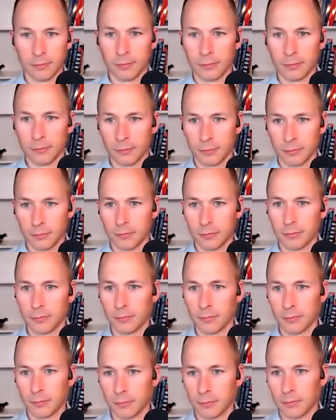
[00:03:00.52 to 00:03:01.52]

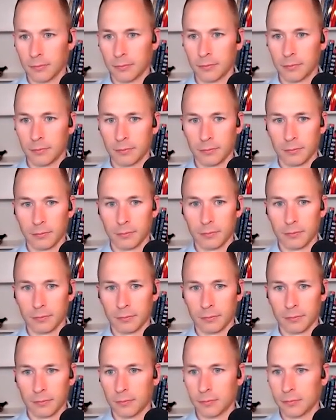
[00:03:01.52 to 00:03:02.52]

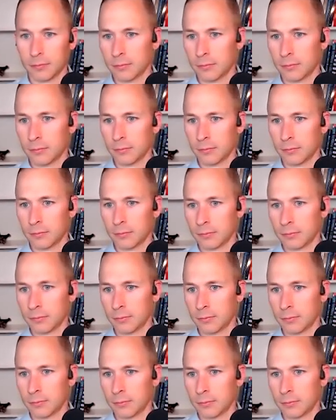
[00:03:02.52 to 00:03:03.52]

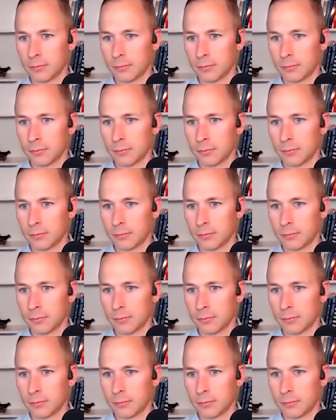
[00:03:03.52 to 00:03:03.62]
[no speech]